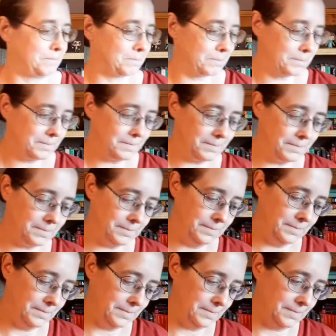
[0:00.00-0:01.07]

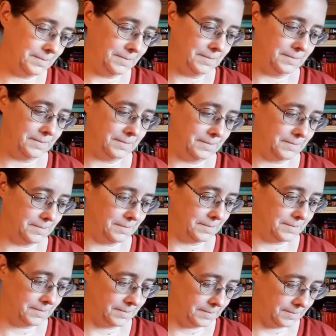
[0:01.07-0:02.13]

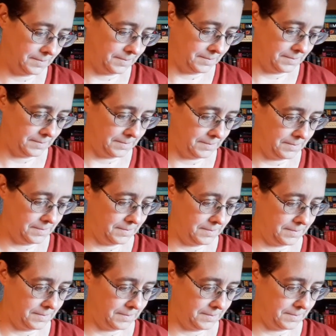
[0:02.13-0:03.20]

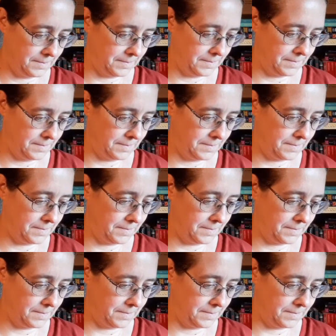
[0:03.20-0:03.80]
Nothing is said.